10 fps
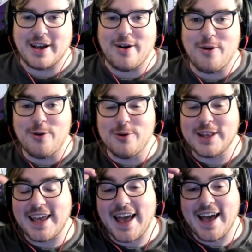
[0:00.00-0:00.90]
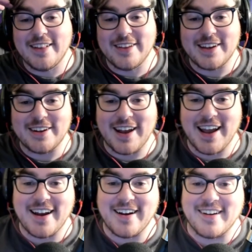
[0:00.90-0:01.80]
Holy hell, look at her
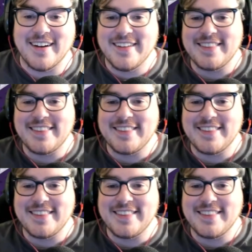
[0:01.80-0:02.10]
hair.